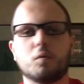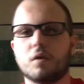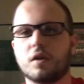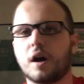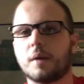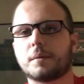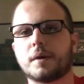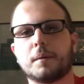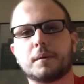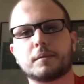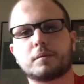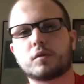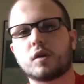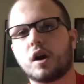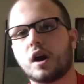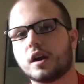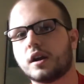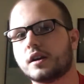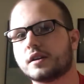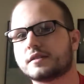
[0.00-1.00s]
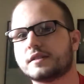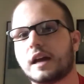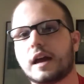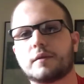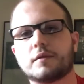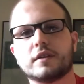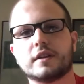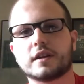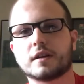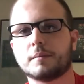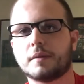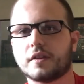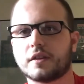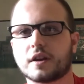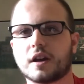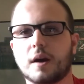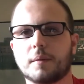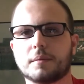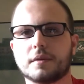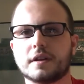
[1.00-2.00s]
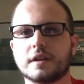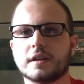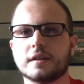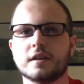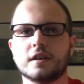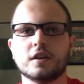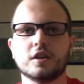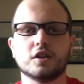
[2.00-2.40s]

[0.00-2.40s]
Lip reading: upcoming products, everything about the company.